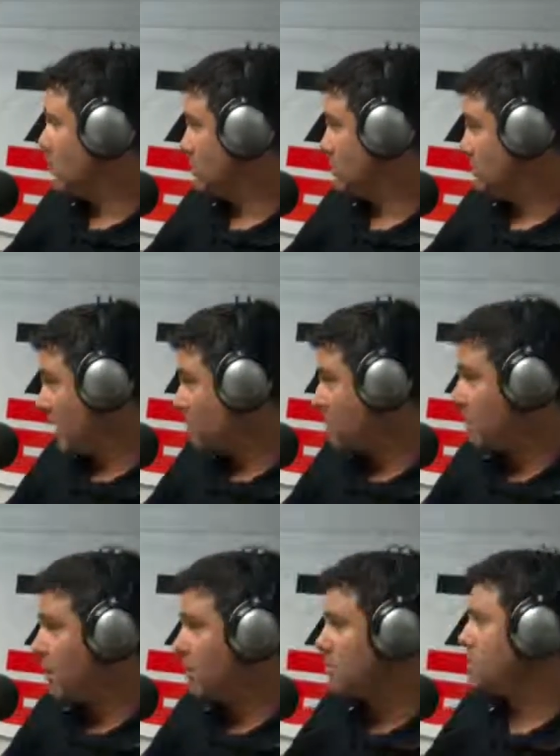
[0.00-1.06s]
with stem
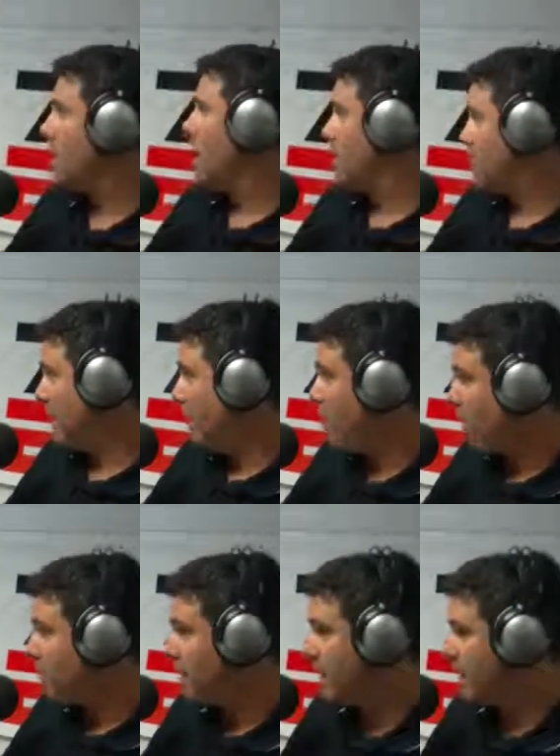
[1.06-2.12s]
cells and
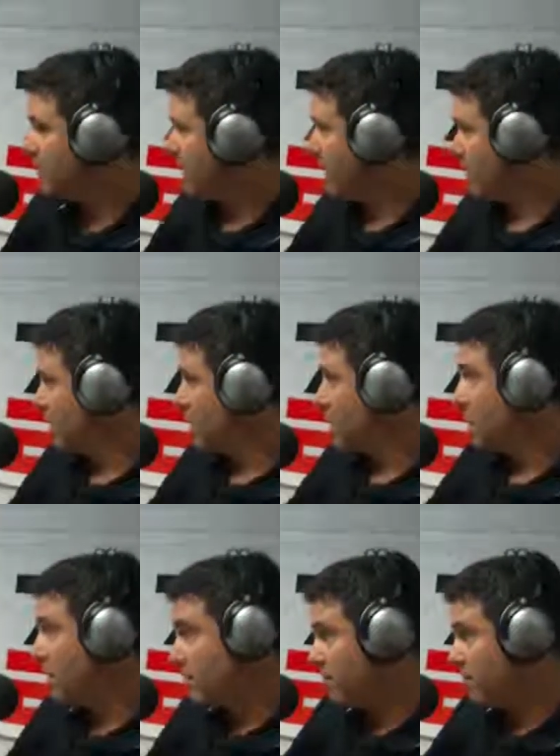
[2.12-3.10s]
PRP that's out there.